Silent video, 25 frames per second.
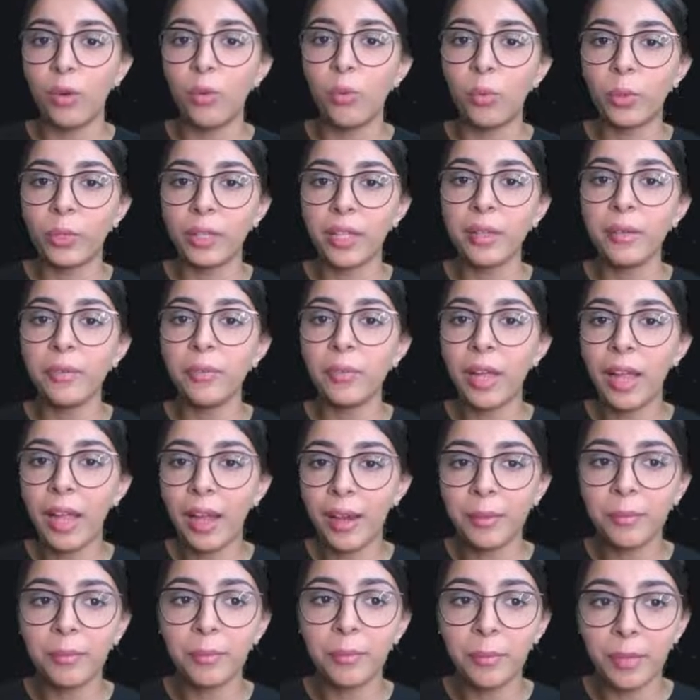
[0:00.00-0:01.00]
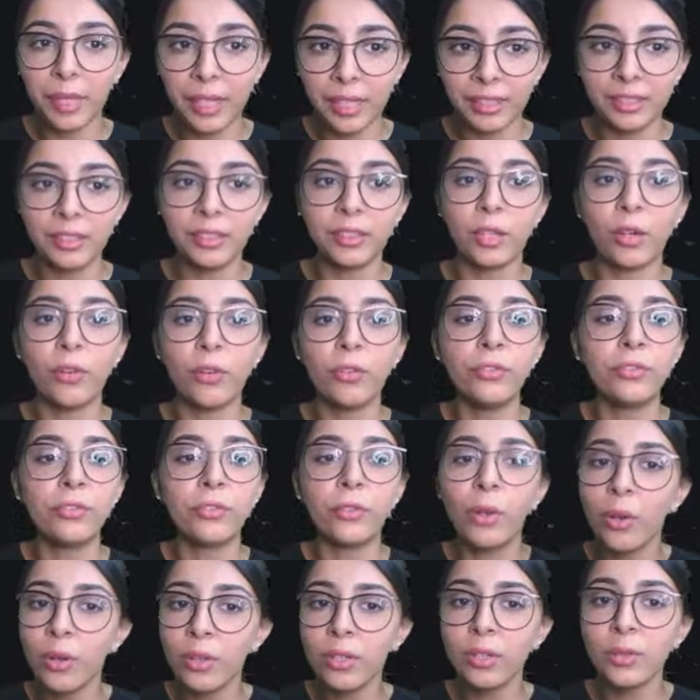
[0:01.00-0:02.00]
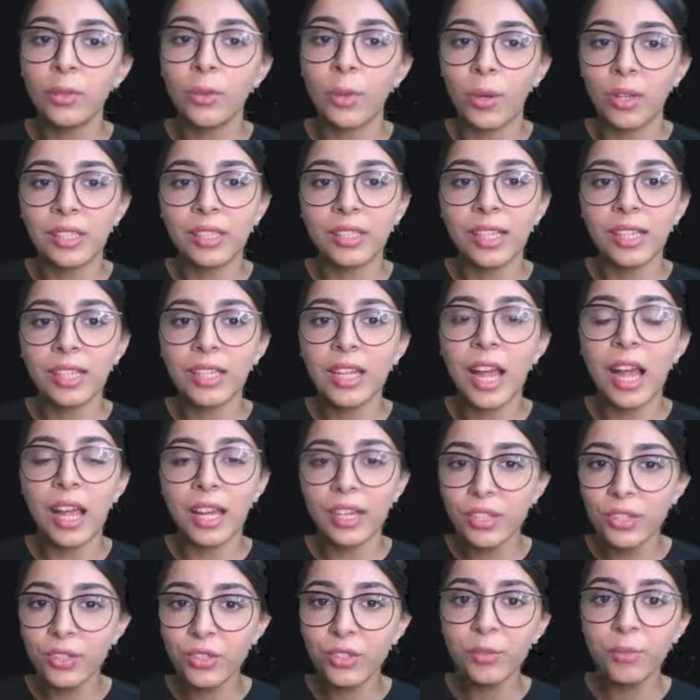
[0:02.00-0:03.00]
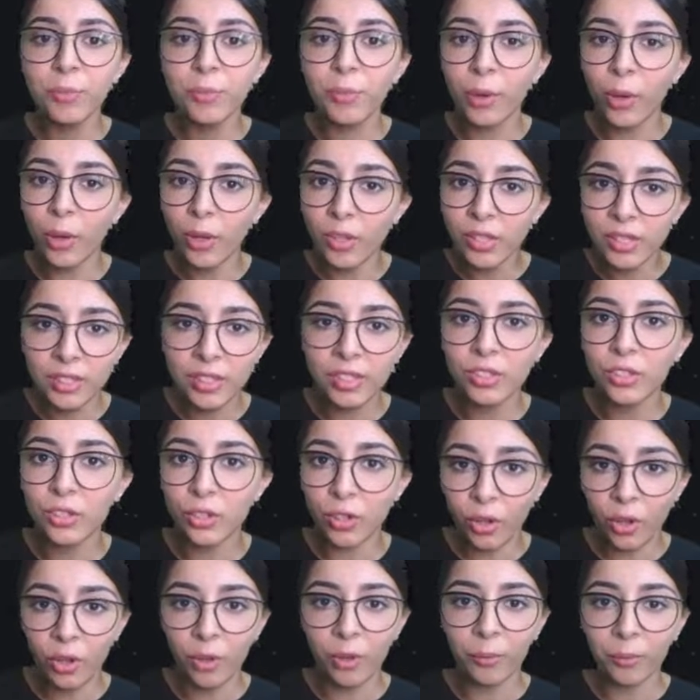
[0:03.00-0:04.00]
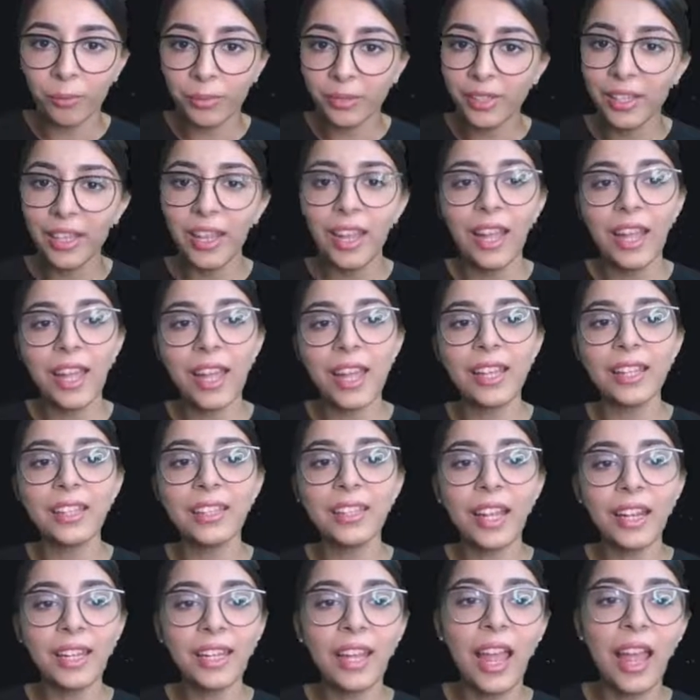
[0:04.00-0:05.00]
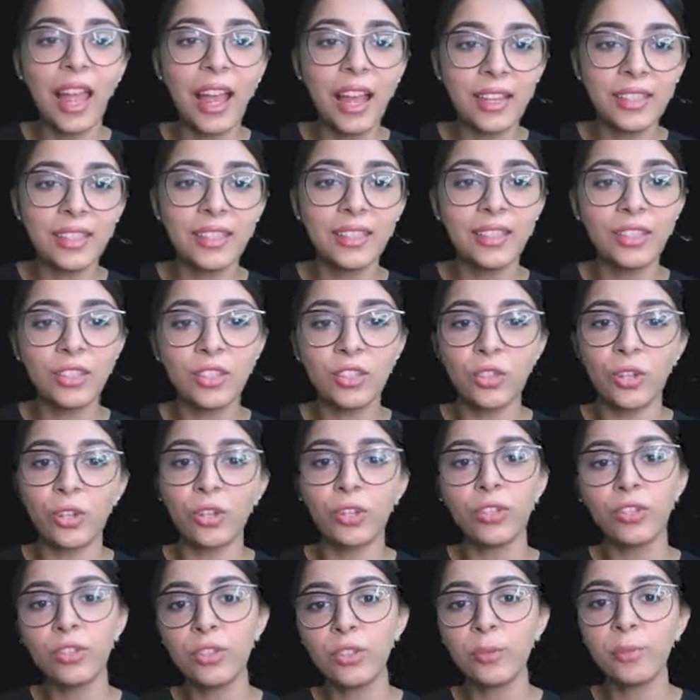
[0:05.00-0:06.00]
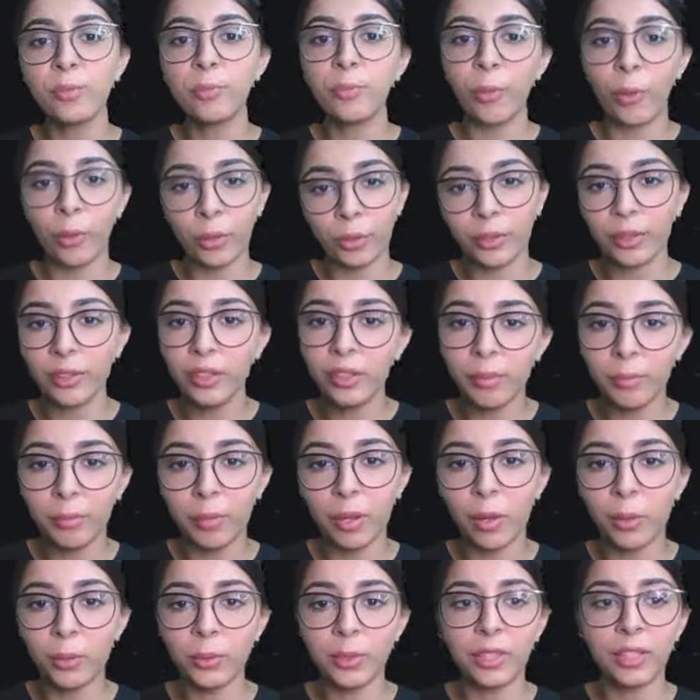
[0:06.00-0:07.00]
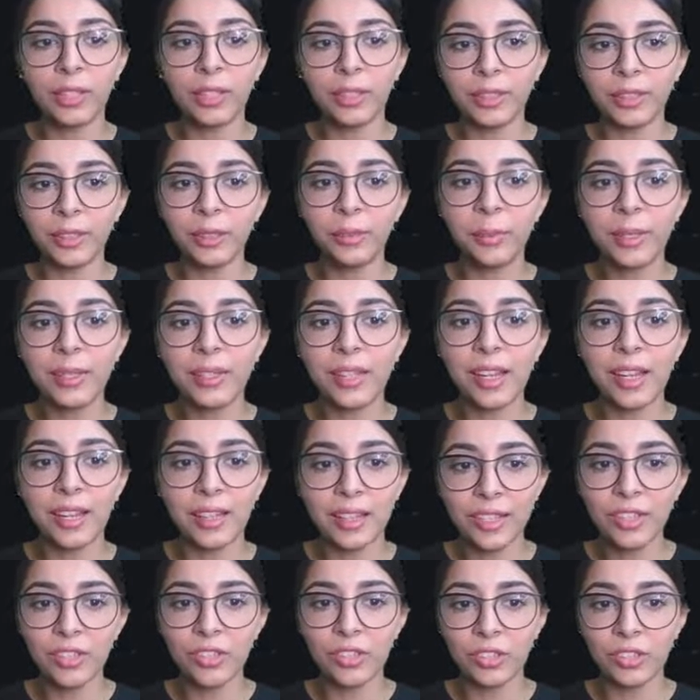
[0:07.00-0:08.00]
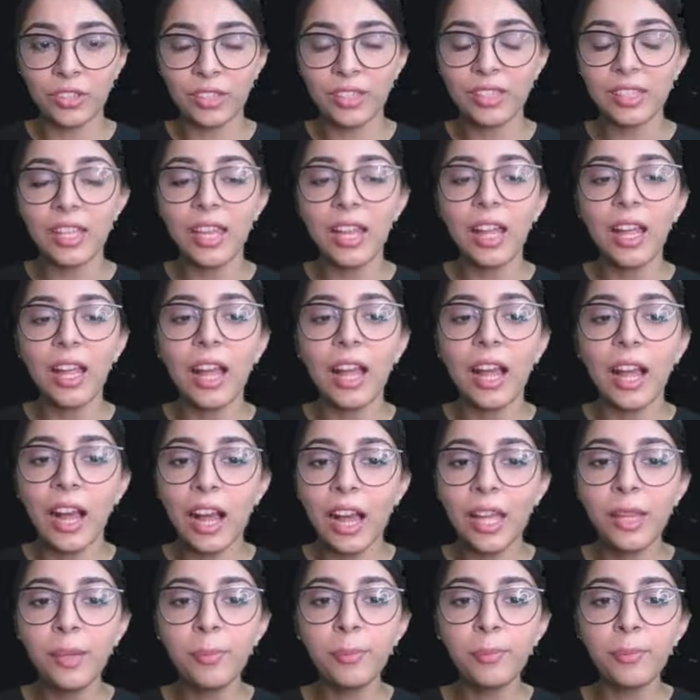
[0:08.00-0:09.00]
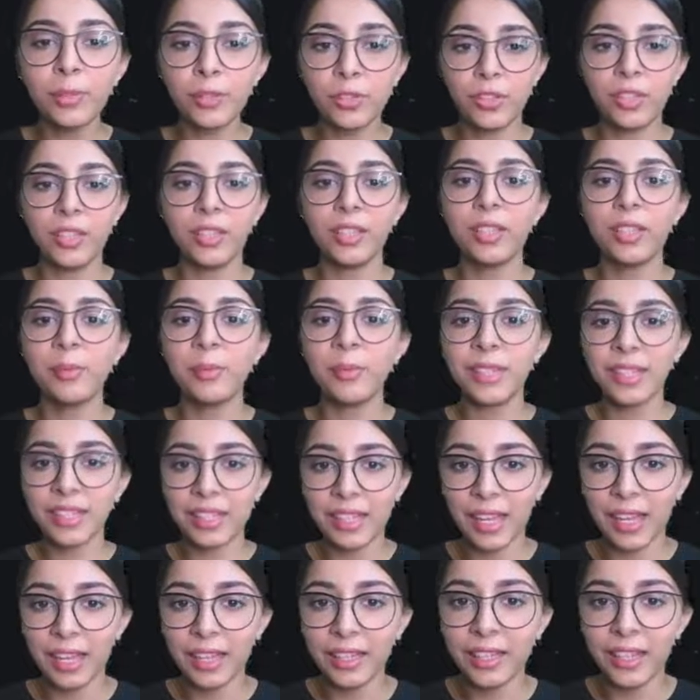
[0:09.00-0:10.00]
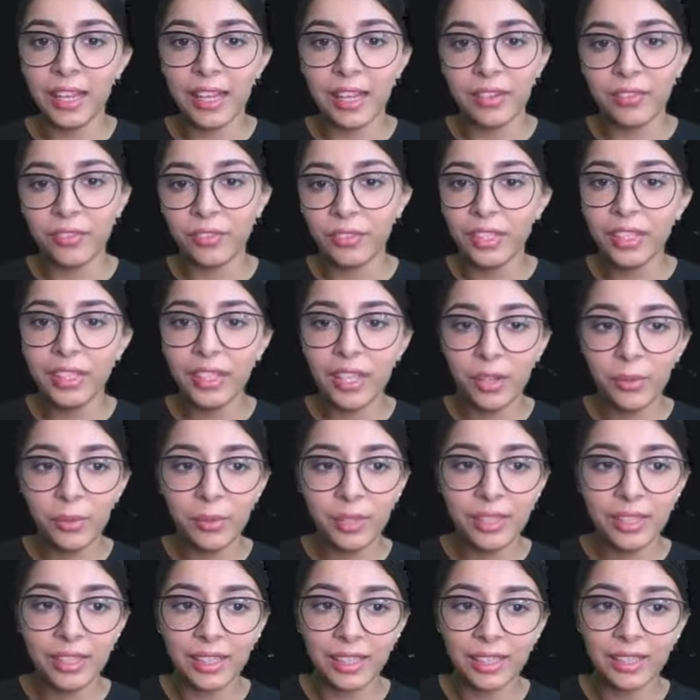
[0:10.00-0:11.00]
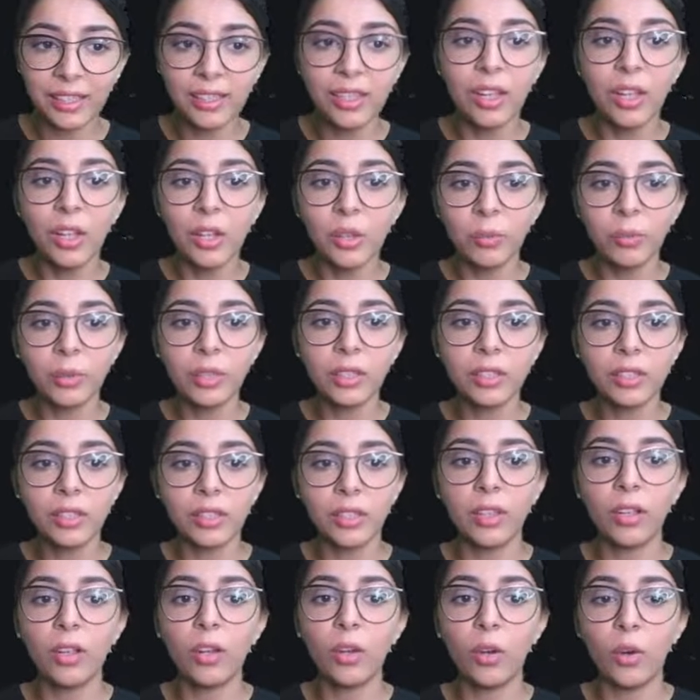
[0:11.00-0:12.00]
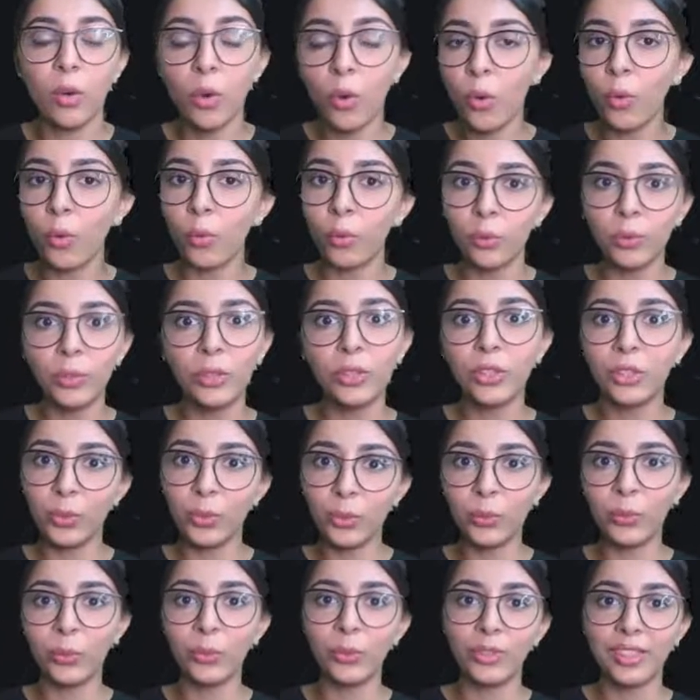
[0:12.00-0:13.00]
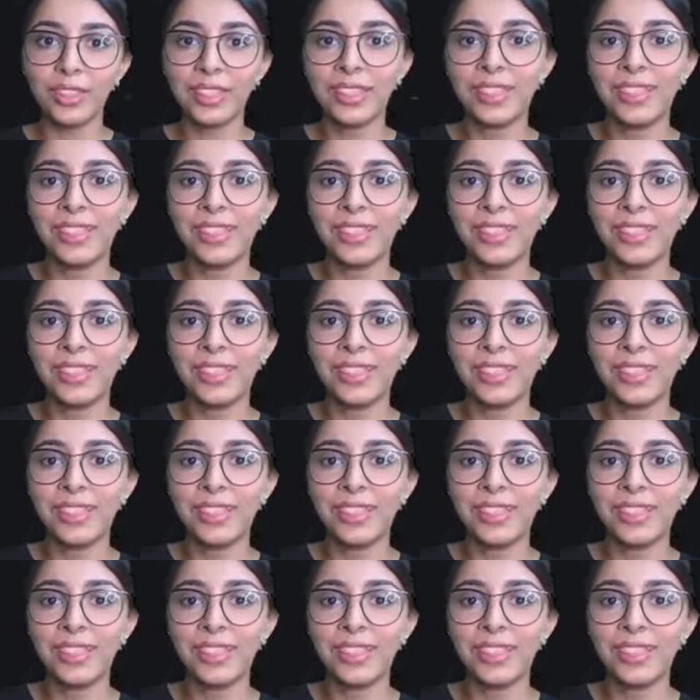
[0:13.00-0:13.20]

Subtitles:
What I had meant, of course, was that I should pause the job and that Harris and George should potter about under my directions, I pushing them aside every now and then with, "Oh, you."